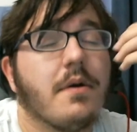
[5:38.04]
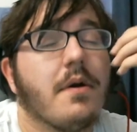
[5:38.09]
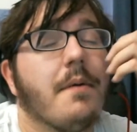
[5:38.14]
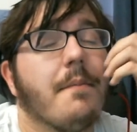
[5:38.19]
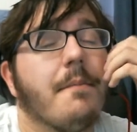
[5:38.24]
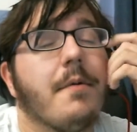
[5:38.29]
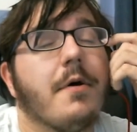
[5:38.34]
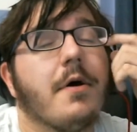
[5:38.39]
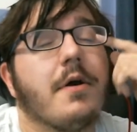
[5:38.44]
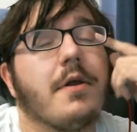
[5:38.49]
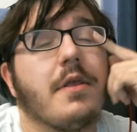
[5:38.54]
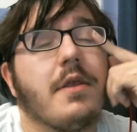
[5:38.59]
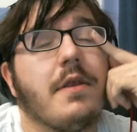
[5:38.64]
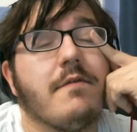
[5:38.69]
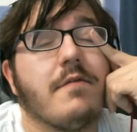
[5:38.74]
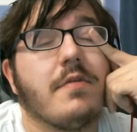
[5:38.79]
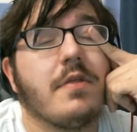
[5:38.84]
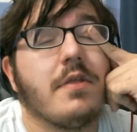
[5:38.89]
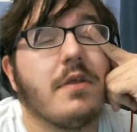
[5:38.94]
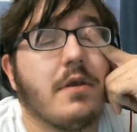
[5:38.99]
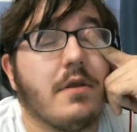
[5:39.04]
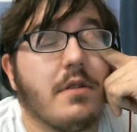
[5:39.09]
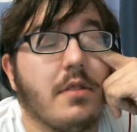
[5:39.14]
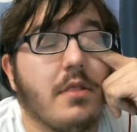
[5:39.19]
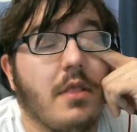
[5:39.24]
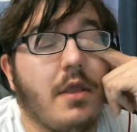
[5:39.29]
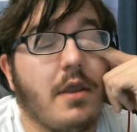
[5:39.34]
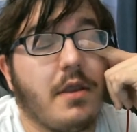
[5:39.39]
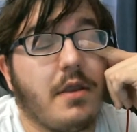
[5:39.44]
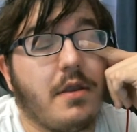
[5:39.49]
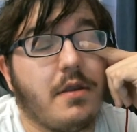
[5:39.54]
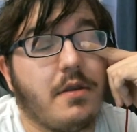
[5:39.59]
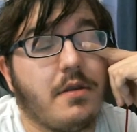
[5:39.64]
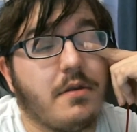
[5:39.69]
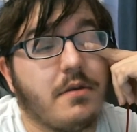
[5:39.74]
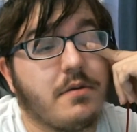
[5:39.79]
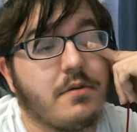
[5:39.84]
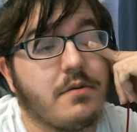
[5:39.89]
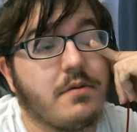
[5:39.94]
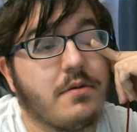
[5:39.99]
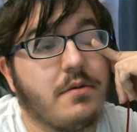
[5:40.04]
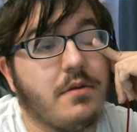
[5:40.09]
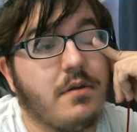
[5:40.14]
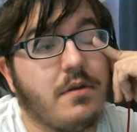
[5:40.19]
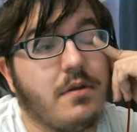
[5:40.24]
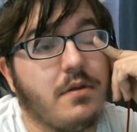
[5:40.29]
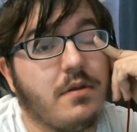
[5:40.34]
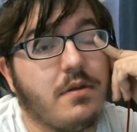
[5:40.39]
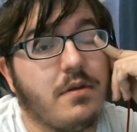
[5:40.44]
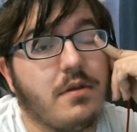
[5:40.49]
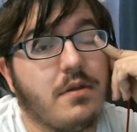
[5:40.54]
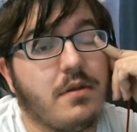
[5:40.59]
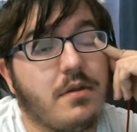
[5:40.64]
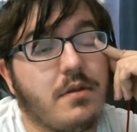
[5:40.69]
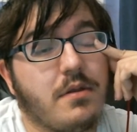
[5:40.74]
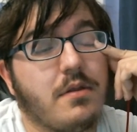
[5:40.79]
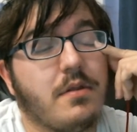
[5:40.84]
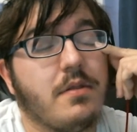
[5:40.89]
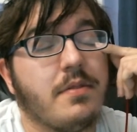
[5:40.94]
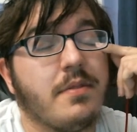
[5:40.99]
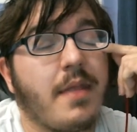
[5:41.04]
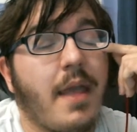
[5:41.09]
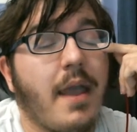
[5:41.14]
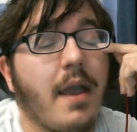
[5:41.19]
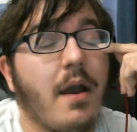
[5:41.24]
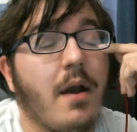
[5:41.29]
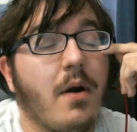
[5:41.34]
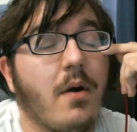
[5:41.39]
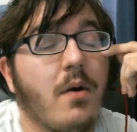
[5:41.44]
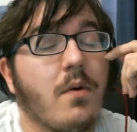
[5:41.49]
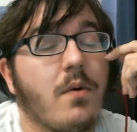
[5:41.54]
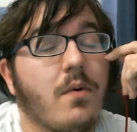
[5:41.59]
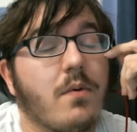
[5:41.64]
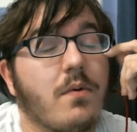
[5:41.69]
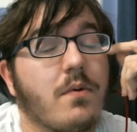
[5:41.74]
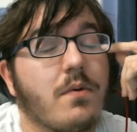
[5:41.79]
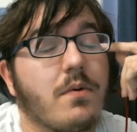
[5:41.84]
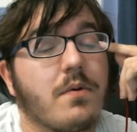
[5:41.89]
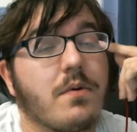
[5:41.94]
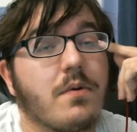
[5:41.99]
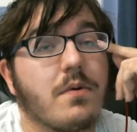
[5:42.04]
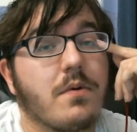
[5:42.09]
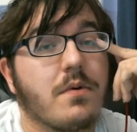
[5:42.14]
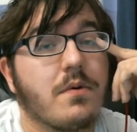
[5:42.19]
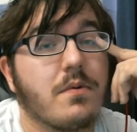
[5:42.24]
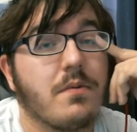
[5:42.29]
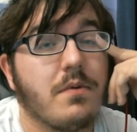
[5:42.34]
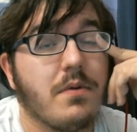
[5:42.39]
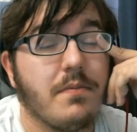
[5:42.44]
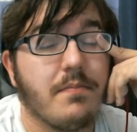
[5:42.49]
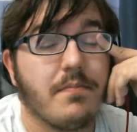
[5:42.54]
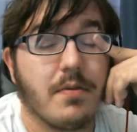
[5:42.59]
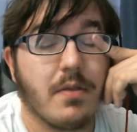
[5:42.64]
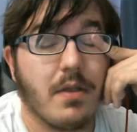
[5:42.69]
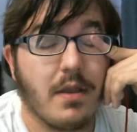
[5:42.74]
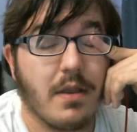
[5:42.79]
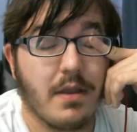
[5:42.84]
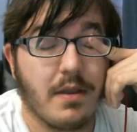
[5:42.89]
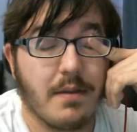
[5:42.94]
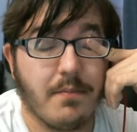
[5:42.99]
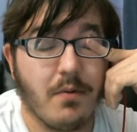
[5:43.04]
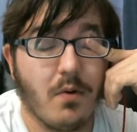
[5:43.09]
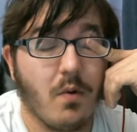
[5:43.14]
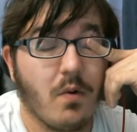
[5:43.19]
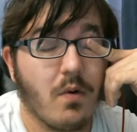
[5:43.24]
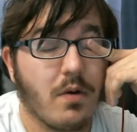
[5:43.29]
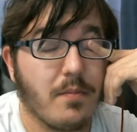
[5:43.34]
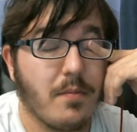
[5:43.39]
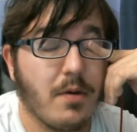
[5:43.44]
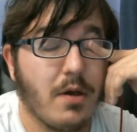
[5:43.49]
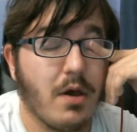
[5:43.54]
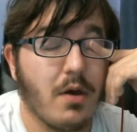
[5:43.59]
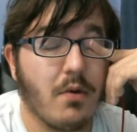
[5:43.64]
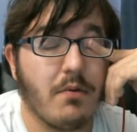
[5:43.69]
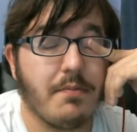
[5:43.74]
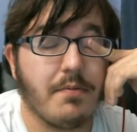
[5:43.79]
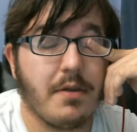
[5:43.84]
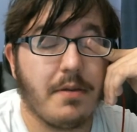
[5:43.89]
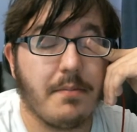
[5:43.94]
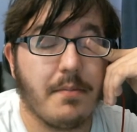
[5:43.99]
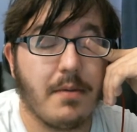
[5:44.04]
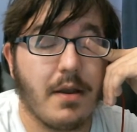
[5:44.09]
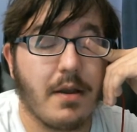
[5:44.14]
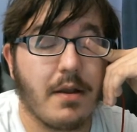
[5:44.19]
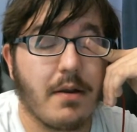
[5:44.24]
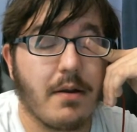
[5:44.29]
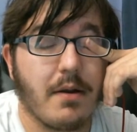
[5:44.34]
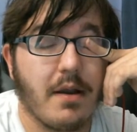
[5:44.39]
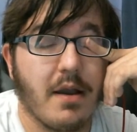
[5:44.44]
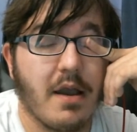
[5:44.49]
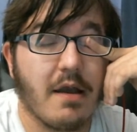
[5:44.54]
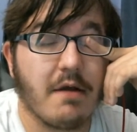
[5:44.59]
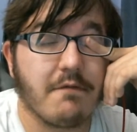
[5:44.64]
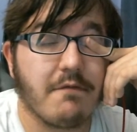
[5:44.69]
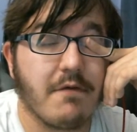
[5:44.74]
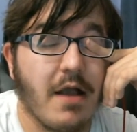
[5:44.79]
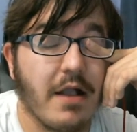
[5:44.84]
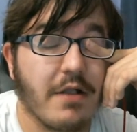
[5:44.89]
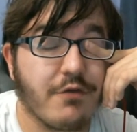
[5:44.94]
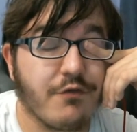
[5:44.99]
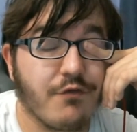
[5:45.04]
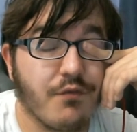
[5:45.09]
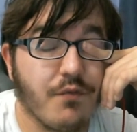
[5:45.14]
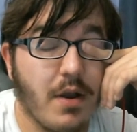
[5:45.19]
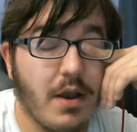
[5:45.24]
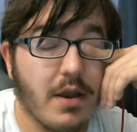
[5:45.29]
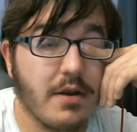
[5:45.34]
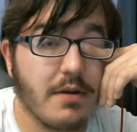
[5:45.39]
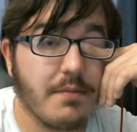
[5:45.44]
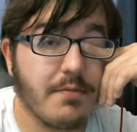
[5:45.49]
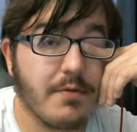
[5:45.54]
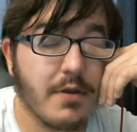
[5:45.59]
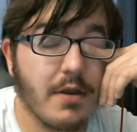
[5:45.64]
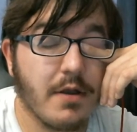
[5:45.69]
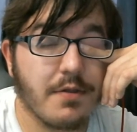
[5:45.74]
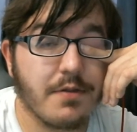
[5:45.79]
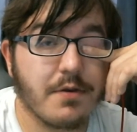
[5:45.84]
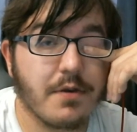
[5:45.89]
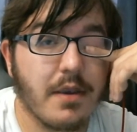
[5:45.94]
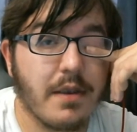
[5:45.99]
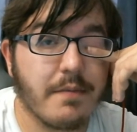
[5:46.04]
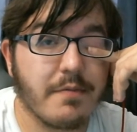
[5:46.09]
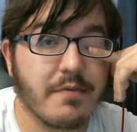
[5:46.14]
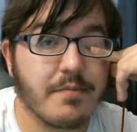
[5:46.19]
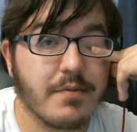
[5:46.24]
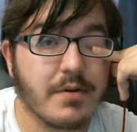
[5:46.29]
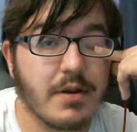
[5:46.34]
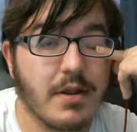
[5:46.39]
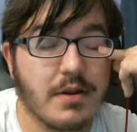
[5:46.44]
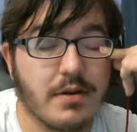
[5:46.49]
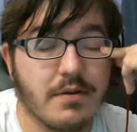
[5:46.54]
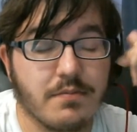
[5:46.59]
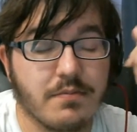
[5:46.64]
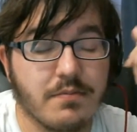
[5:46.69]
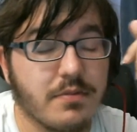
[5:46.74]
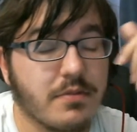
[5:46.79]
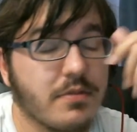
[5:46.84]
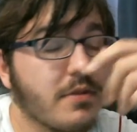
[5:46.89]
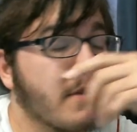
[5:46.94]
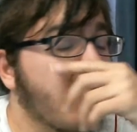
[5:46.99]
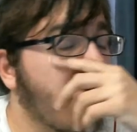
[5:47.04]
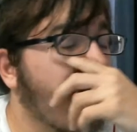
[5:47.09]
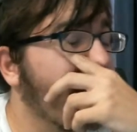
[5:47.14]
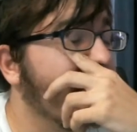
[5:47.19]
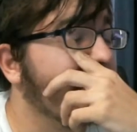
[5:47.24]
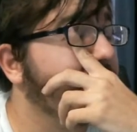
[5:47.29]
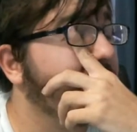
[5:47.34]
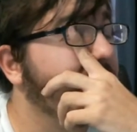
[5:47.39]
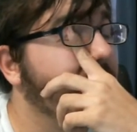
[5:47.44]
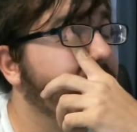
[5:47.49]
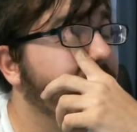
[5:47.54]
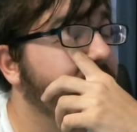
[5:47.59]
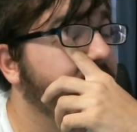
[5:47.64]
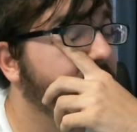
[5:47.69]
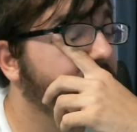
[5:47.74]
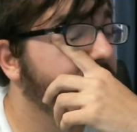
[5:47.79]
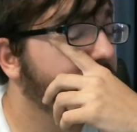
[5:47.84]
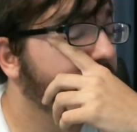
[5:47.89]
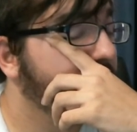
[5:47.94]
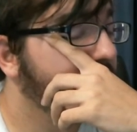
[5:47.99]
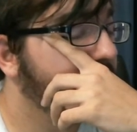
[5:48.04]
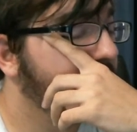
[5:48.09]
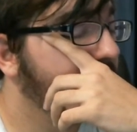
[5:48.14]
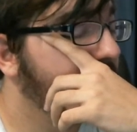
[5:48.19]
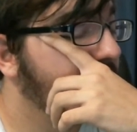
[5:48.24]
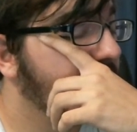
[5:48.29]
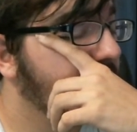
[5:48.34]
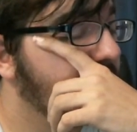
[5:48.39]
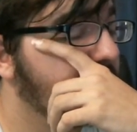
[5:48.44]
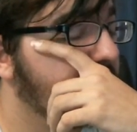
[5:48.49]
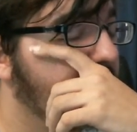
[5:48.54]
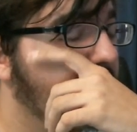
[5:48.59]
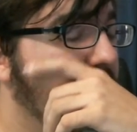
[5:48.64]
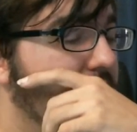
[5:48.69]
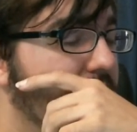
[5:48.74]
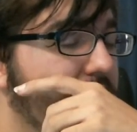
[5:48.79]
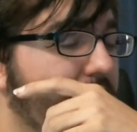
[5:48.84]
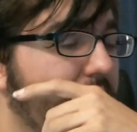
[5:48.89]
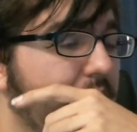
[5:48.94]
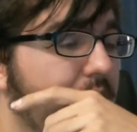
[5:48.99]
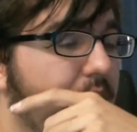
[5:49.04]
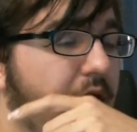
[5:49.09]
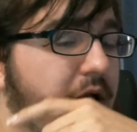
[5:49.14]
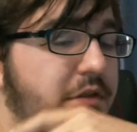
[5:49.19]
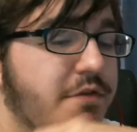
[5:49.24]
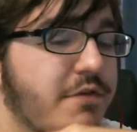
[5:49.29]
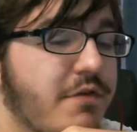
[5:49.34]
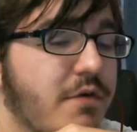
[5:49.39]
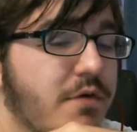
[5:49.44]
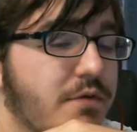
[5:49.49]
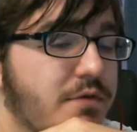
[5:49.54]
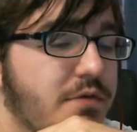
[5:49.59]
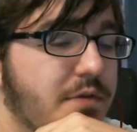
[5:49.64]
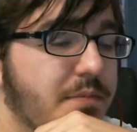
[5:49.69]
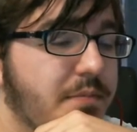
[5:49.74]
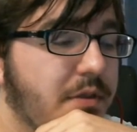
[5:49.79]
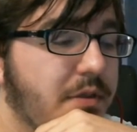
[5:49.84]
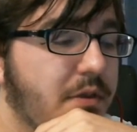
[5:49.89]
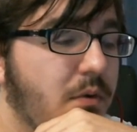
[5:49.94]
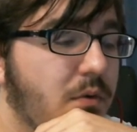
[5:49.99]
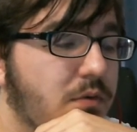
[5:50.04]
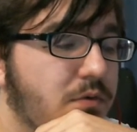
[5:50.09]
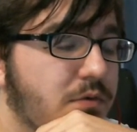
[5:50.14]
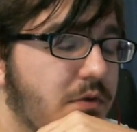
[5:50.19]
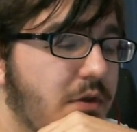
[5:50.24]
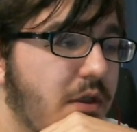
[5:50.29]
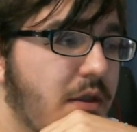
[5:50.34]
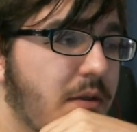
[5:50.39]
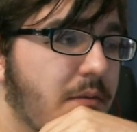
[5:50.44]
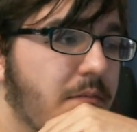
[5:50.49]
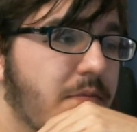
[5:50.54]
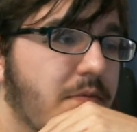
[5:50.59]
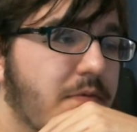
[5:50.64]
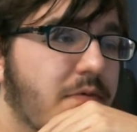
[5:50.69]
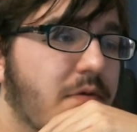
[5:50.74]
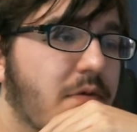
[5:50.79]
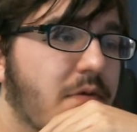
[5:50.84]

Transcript: But even then, like, now, we play Pokemon, we play Minecraft. I try to play other games, but I don't think that gets many views, because I chose to play older games,